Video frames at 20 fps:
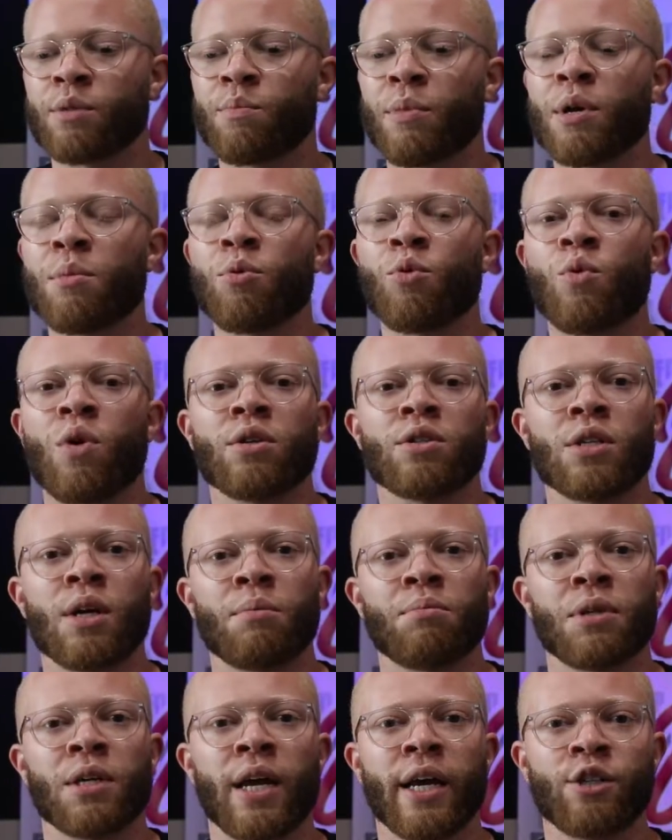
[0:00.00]
People want
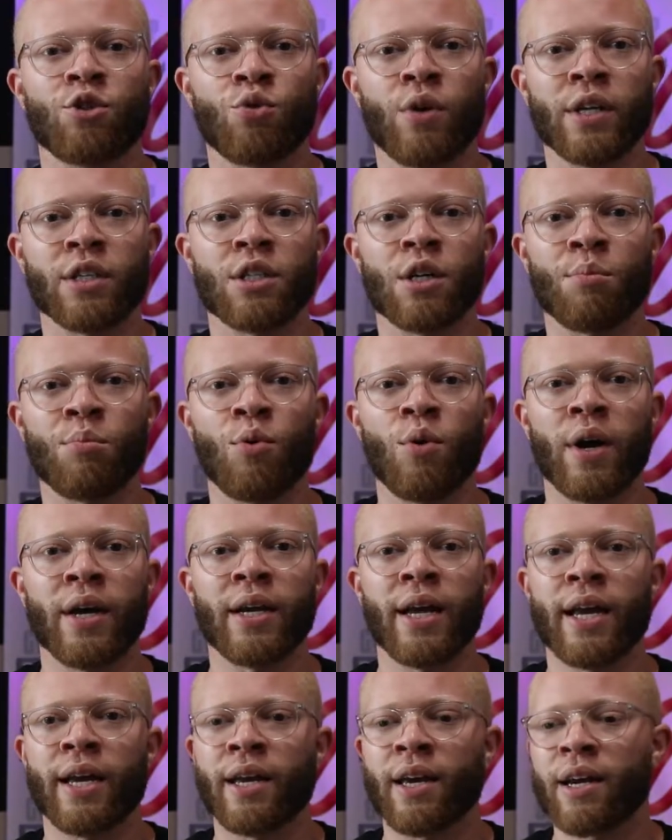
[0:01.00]
something that's straight to the point.
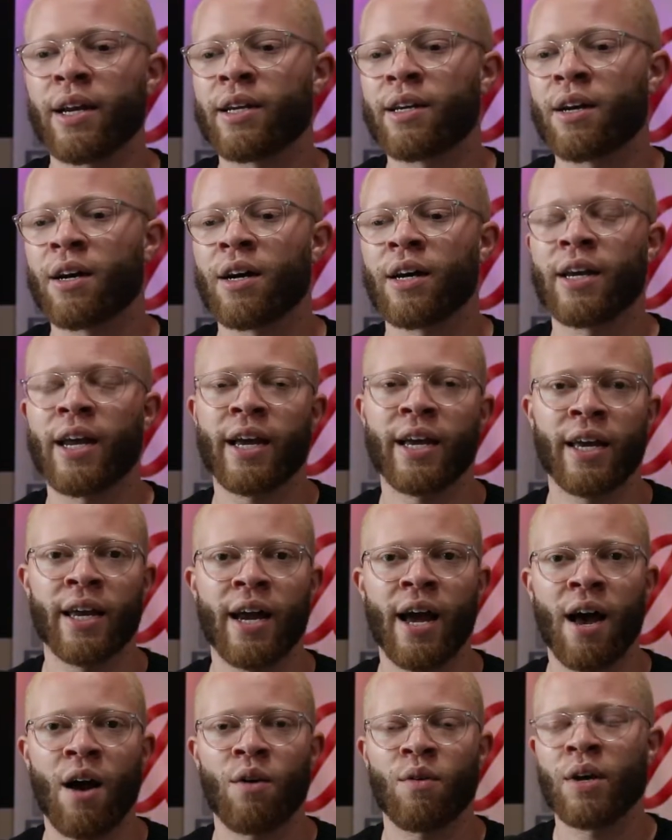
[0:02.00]
They get it done, they get
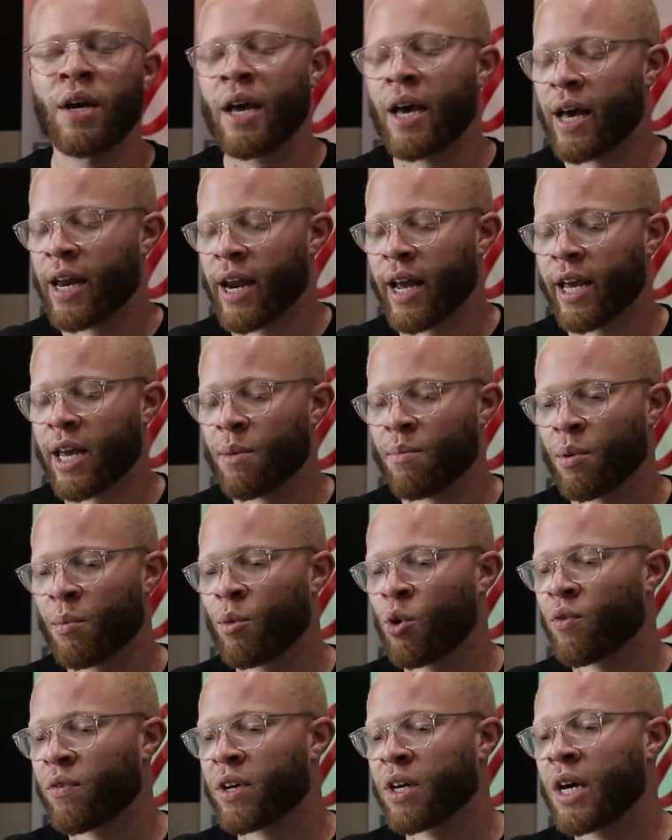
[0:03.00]
out, and they keep it
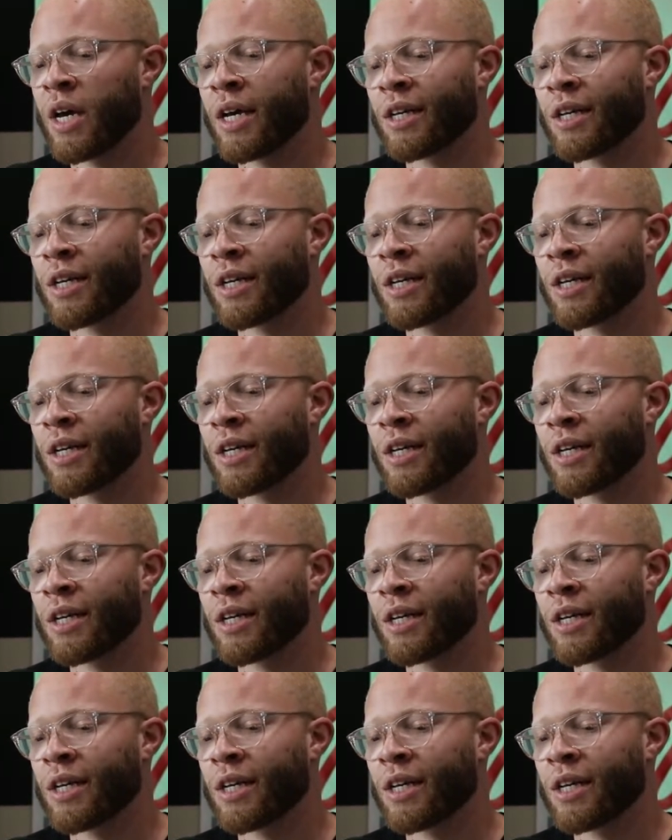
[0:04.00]
moving.